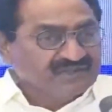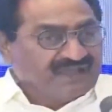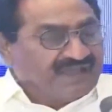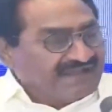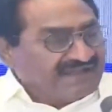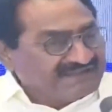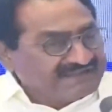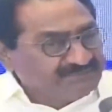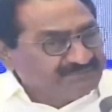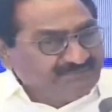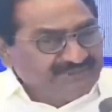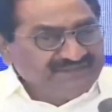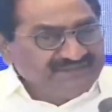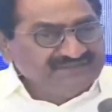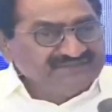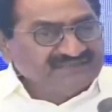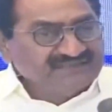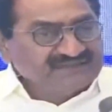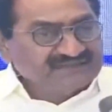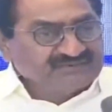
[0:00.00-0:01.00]
Had it
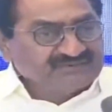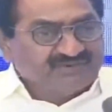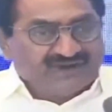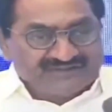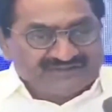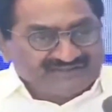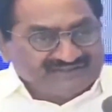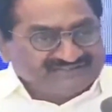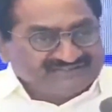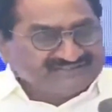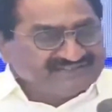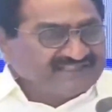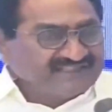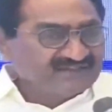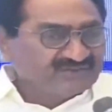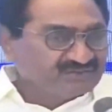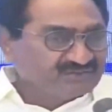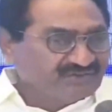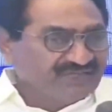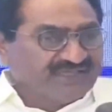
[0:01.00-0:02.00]
been that what he is
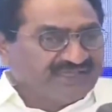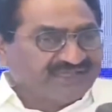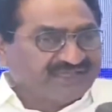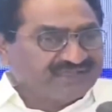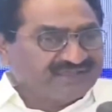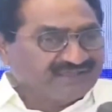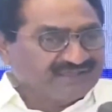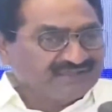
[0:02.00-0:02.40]
saying today,